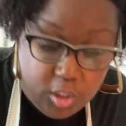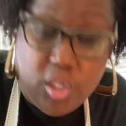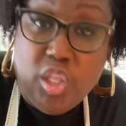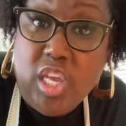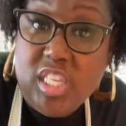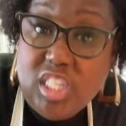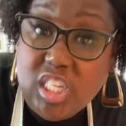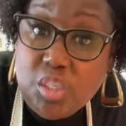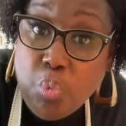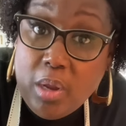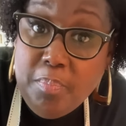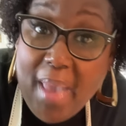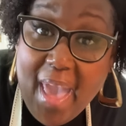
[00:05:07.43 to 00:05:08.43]
It's
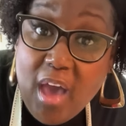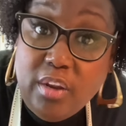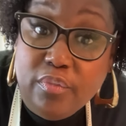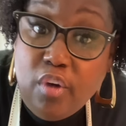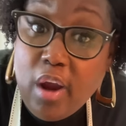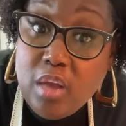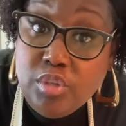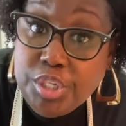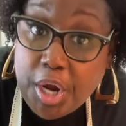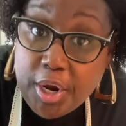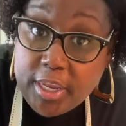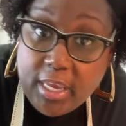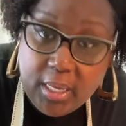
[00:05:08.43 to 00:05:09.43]
just 1 pound of ground
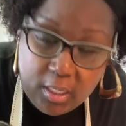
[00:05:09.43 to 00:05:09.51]
turkey.